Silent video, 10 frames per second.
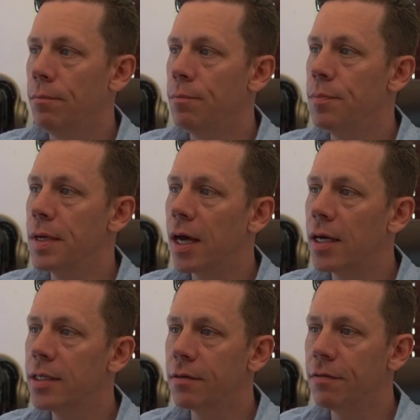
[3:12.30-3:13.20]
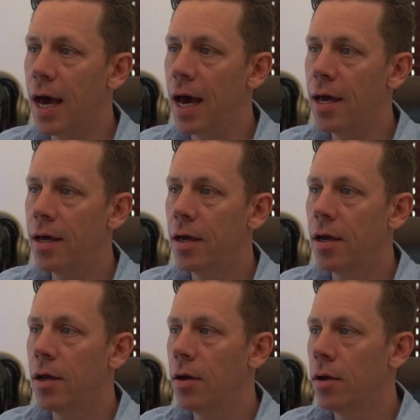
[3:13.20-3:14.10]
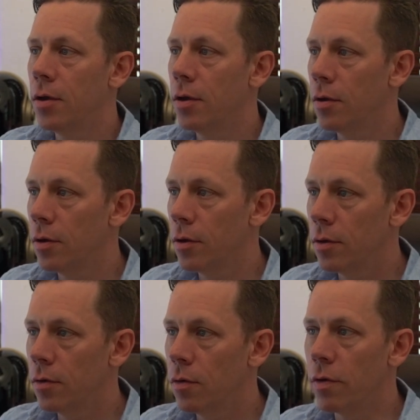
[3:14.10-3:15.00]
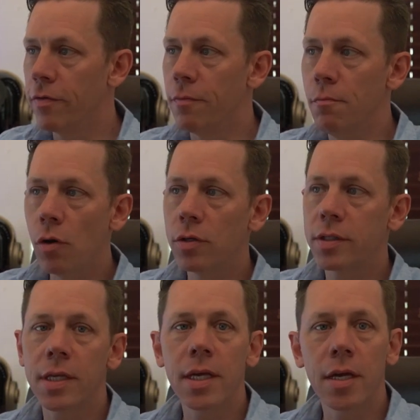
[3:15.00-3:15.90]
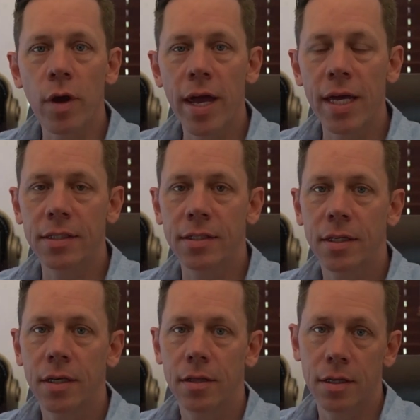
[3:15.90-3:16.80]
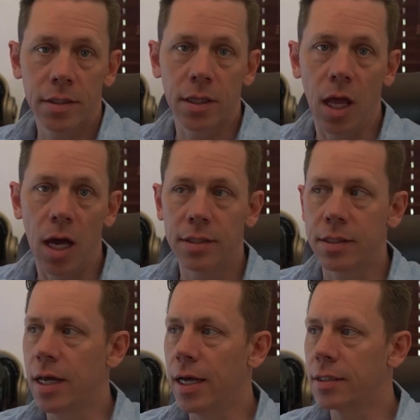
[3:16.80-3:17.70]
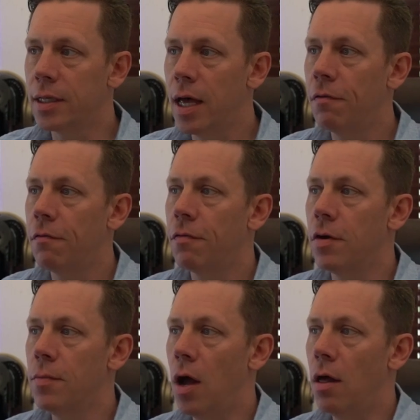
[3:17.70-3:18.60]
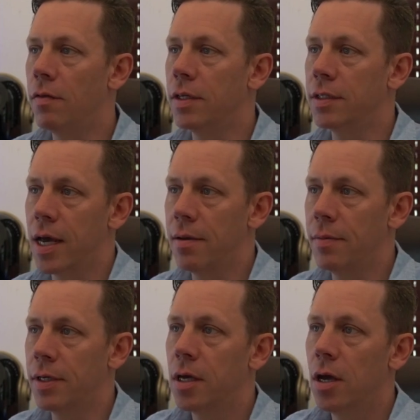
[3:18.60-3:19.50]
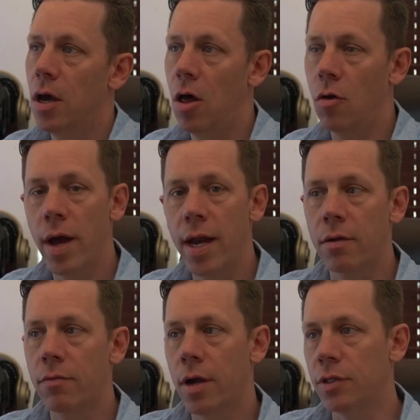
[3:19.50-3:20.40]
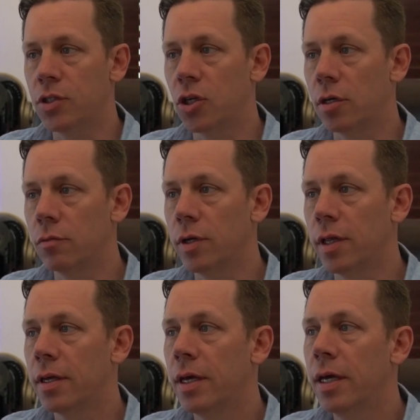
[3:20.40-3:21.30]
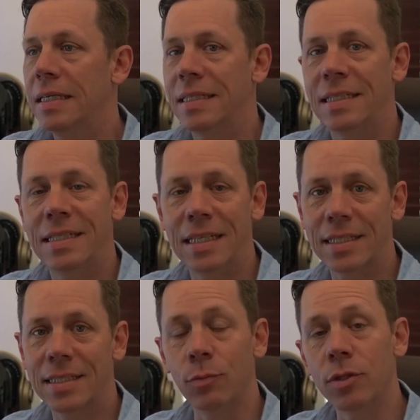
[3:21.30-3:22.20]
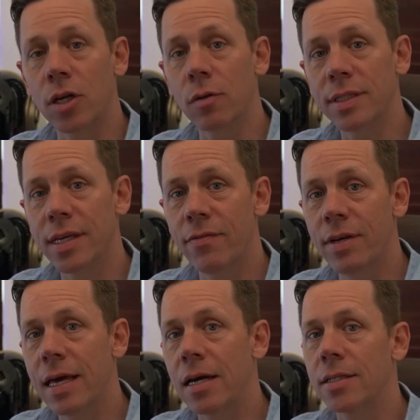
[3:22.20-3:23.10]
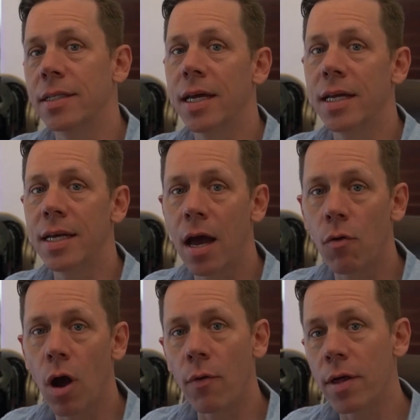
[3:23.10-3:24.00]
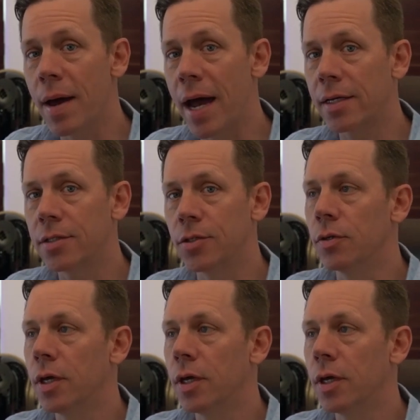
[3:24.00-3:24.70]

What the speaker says: Because of that, we've mostly erased this loss in XLF from all of these assignments already, right? We started with 70,000, and now we're already back to